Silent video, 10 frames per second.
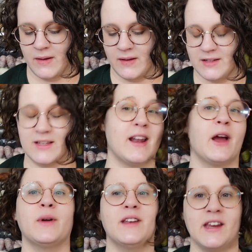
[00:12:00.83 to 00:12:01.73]
said I
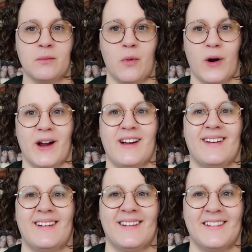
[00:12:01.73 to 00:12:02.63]
would need more,
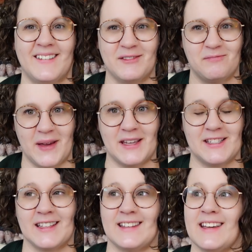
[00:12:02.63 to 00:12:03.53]

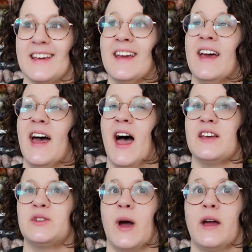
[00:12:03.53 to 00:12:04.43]
basically.
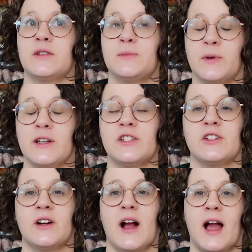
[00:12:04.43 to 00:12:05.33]
So I was pretty
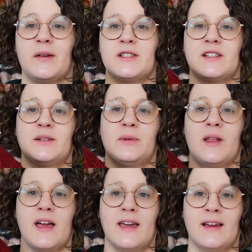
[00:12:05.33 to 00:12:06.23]
sure I was gonna
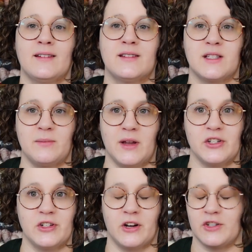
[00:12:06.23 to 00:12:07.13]
play some
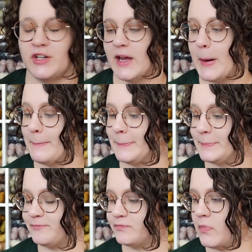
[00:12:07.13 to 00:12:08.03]
major yarn chicken.
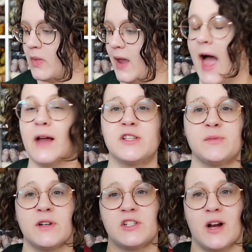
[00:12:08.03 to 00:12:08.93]
I was
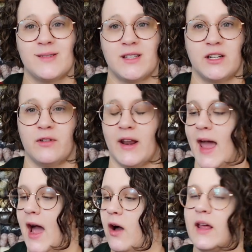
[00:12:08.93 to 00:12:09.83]
pretty sure I was gonna run
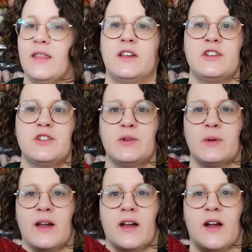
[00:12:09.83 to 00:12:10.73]
out and then do
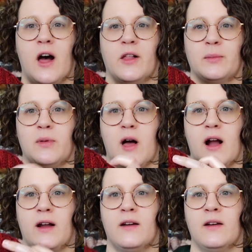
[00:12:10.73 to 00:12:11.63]
like a color
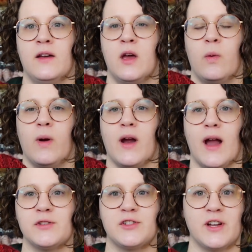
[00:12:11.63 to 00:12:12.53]
block where I
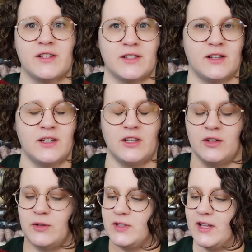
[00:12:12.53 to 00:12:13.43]
was just gonna
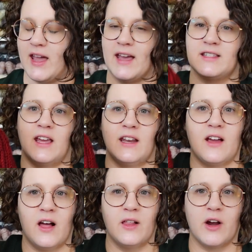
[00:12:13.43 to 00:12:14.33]
use the Cascade
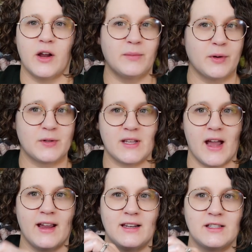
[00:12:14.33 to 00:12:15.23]
color on both
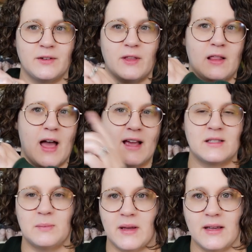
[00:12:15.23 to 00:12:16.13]
sides for the
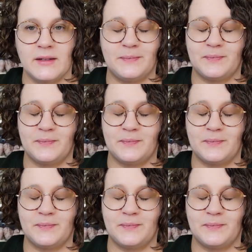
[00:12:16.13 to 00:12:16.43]
last bit.